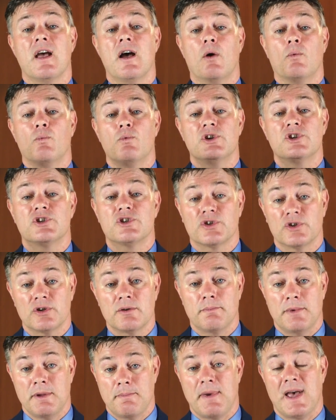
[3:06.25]
And we
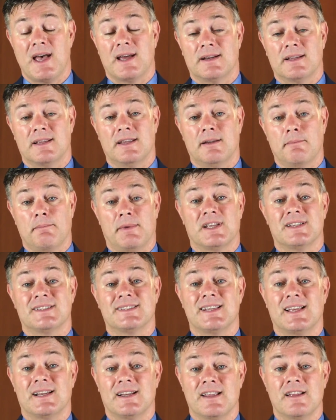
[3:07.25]
shouldn't be panicking by
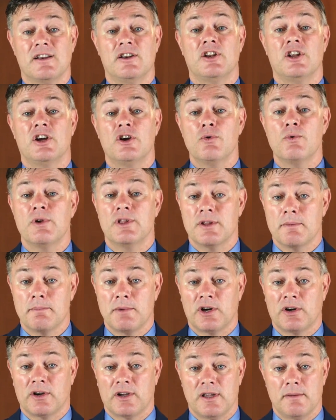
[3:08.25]
selling low in the
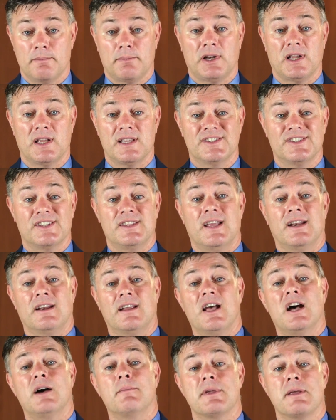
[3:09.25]
marketplace and then
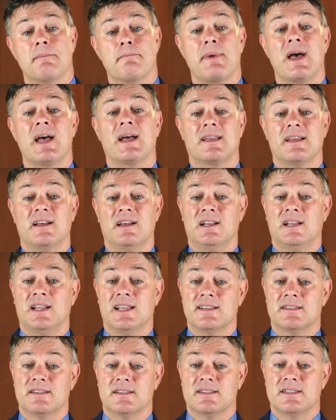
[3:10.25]
coming back at a
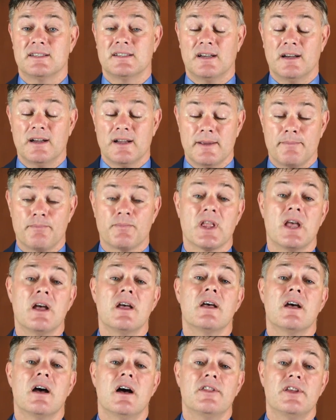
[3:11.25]
later time
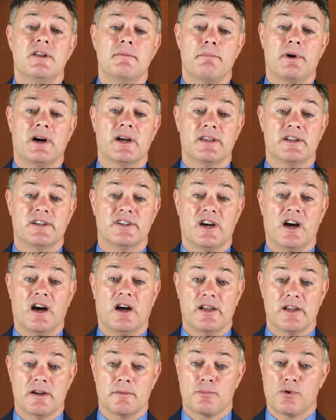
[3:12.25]
and then buying at a
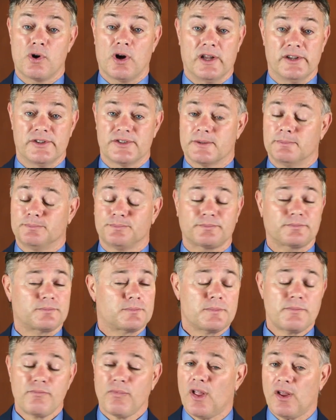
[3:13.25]
higher price.
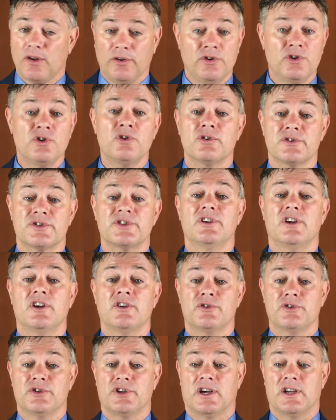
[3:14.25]
Not a
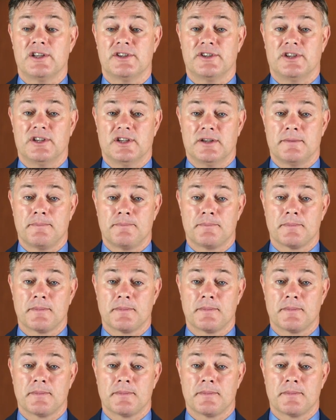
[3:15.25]
good idea.